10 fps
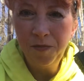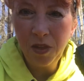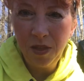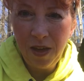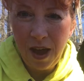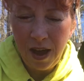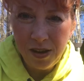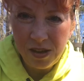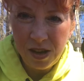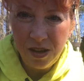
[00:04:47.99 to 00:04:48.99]

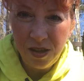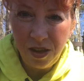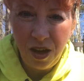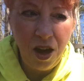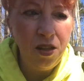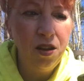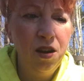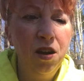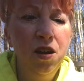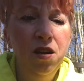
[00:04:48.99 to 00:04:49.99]
that the
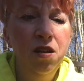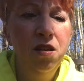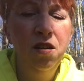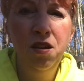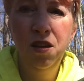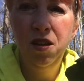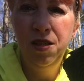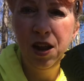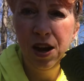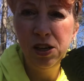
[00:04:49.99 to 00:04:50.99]
color
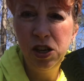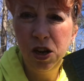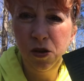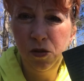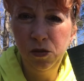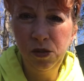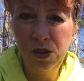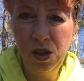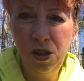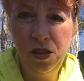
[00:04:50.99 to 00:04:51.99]
that I chose,
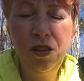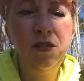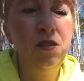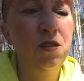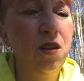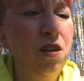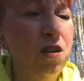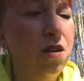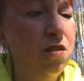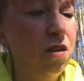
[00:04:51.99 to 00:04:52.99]
and it looks
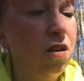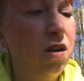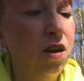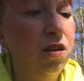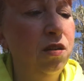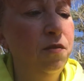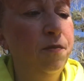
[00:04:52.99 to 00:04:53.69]
darker on the card,